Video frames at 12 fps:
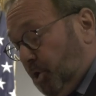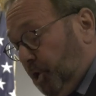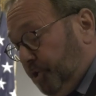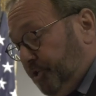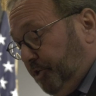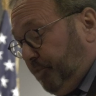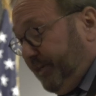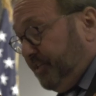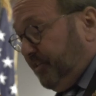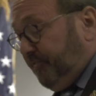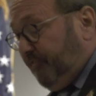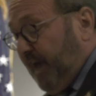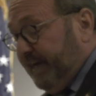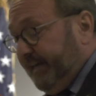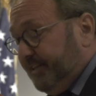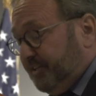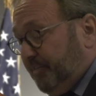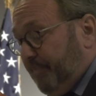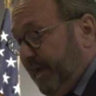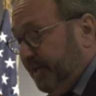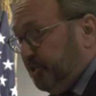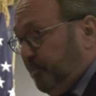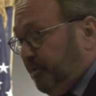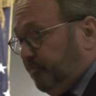earned degrees in finance and
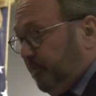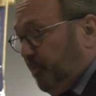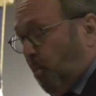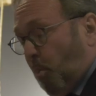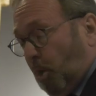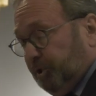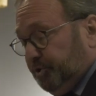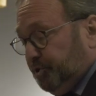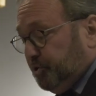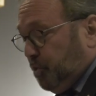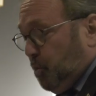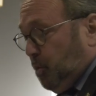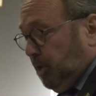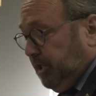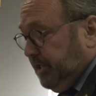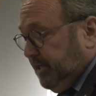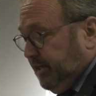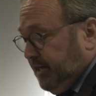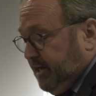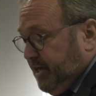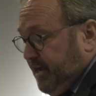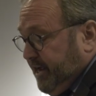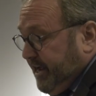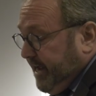management from the Wharton School,
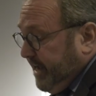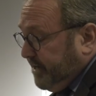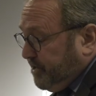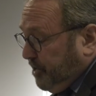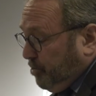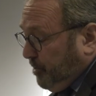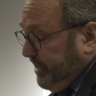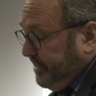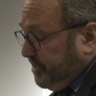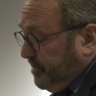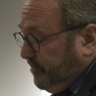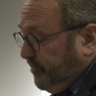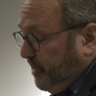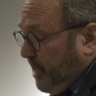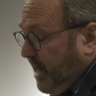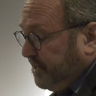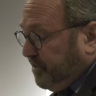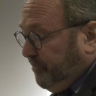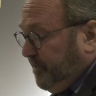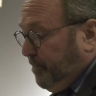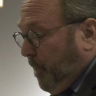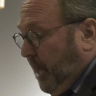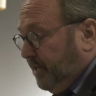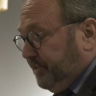and degrees in philosophy,
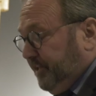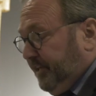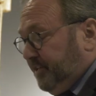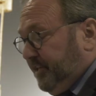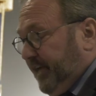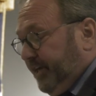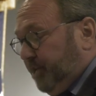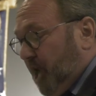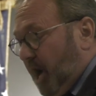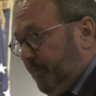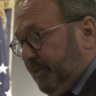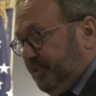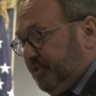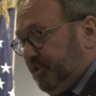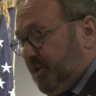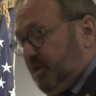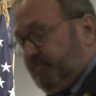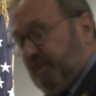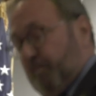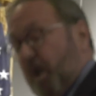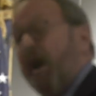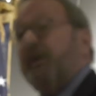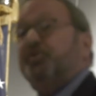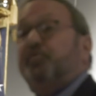politics, and economics from
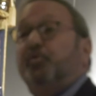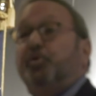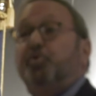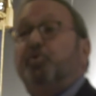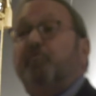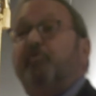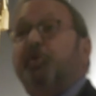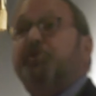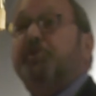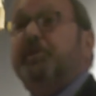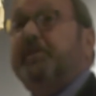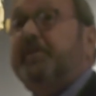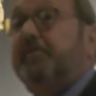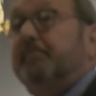Oxford University.